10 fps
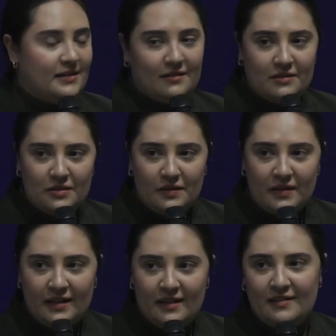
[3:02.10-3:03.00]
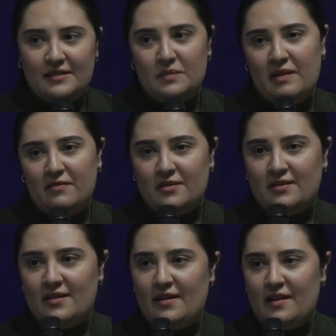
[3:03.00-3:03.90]
territory, and it's my
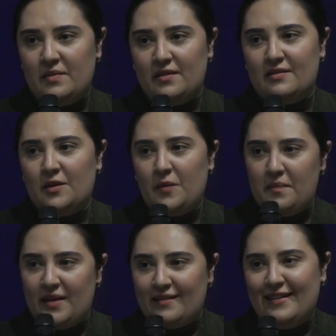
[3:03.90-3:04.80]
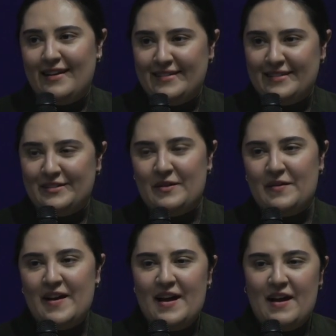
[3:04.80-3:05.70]
first time on Secwepemc land, so
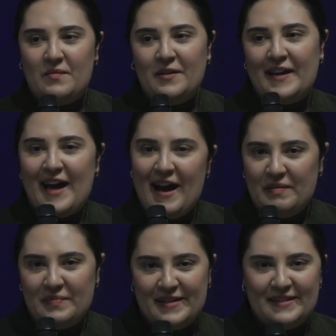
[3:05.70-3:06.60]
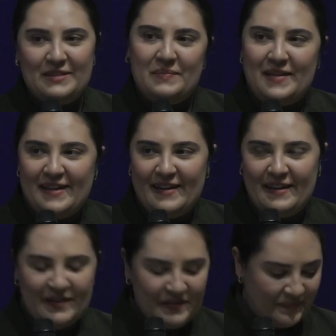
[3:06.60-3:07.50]
I'm really happy to be
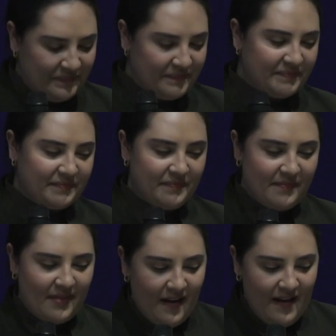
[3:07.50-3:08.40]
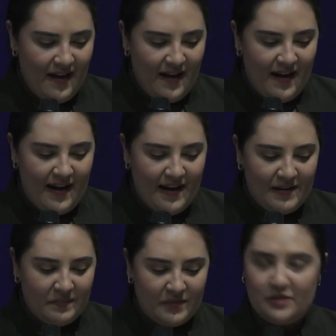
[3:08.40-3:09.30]
here.
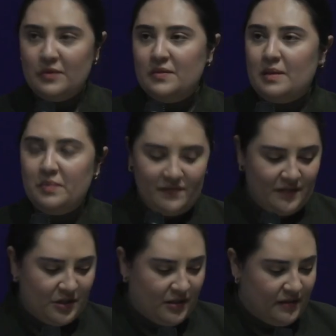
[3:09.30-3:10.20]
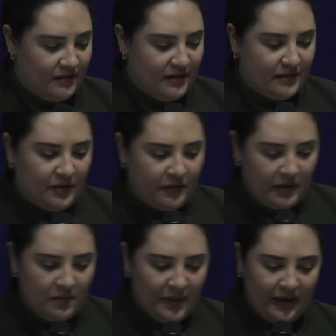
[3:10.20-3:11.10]
Um, so Double Vision is
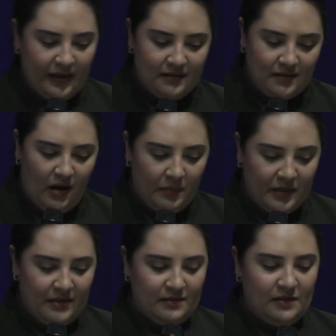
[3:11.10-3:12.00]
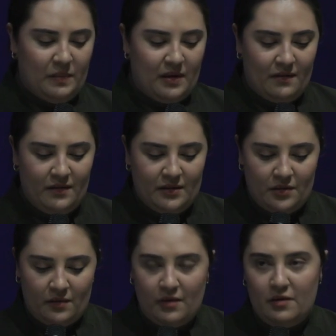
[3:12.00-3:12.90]
curated by Candice Hopkins as part of the
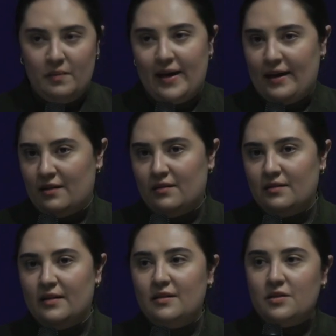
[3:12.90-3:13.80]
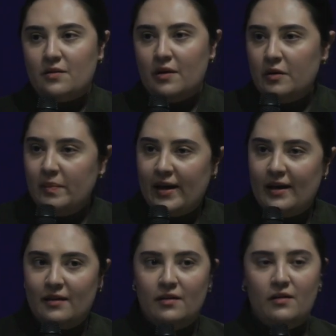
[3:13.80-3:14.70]
Toronto Biennial. And the Toronto
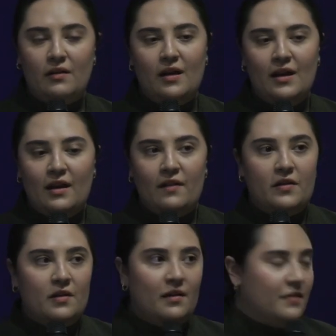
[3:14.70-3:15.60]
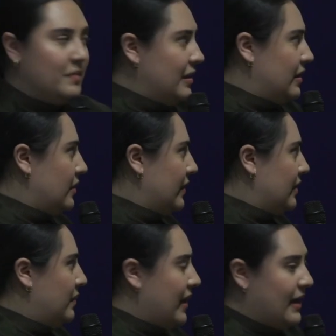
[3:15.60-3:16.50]
Biennial, if you're not familiar with
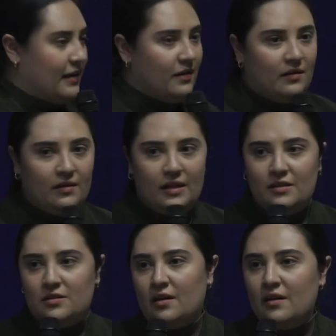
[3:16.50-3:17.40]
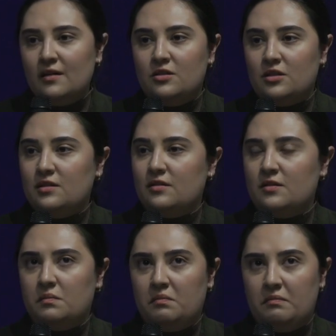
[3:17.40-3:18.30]
the Biennial, it started
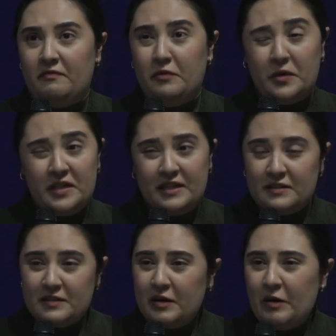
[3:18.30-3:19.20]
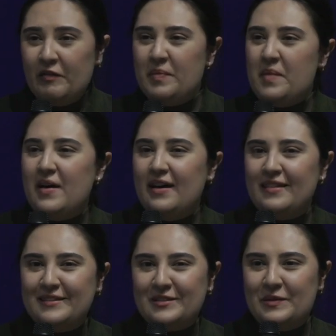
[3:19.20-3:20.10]
just four years ago, if my
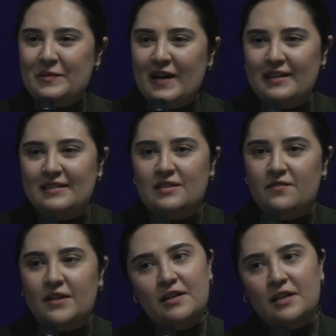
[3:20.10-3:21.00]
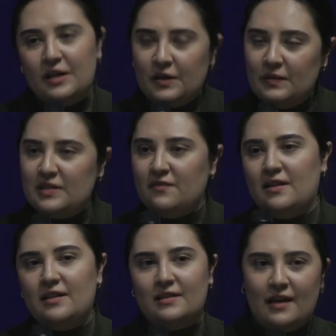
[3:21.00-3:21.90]
math is correct. It's very new, it's
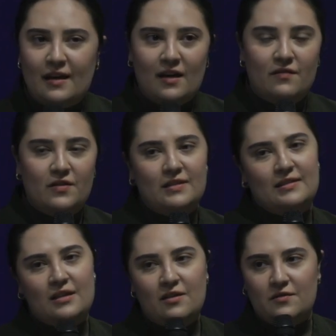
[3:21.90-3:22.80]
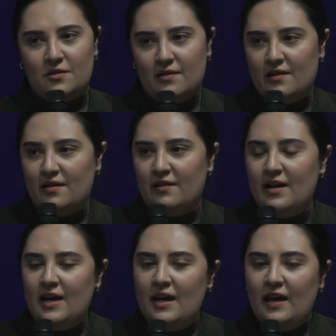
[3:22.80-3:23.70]
very exciting for the city of Toronto.
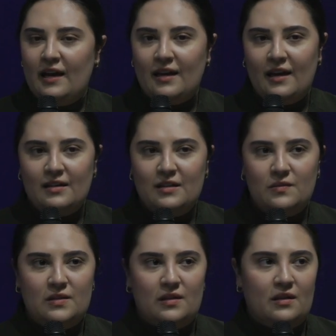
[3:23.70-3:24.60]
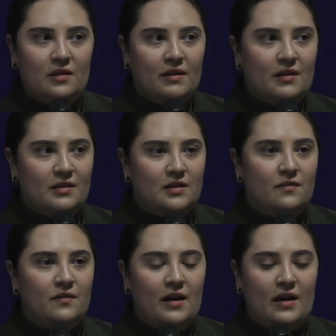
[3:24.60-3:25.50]
And Candice was the curators,
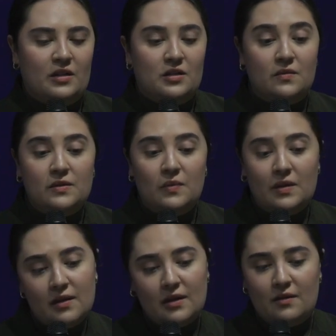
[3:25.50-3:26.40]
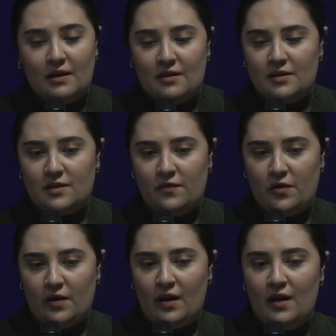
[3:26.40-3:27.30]
uh, she was one of the curators
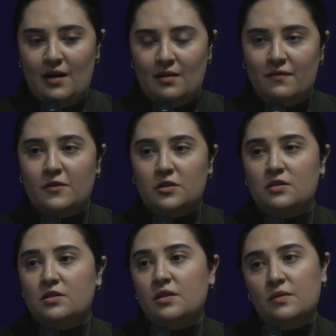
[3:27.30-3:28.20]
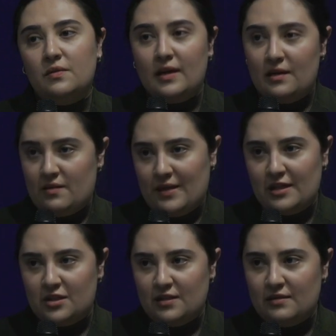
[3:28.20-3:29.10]
for the first two
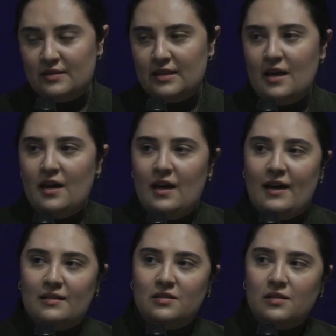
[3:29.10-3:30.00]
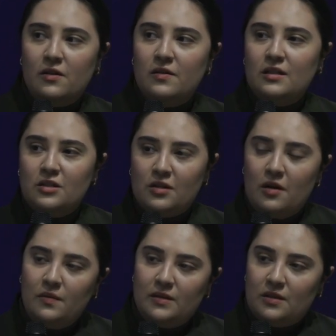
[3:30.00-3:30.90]
iterations. And so this
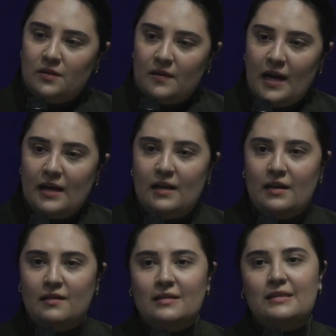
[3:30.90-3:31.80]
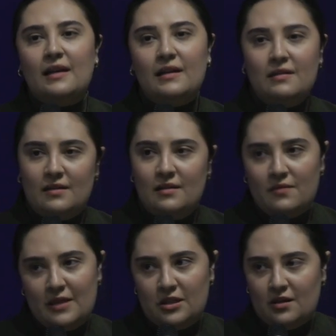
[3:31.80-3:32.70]
show was created in the second
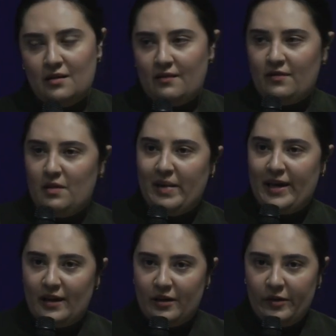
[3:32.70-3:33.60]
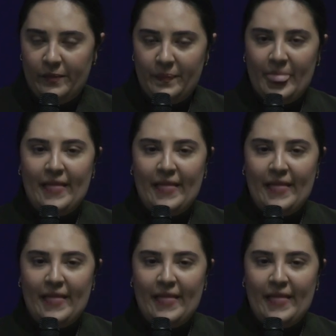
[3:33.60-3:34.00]
iteration of the Biennial.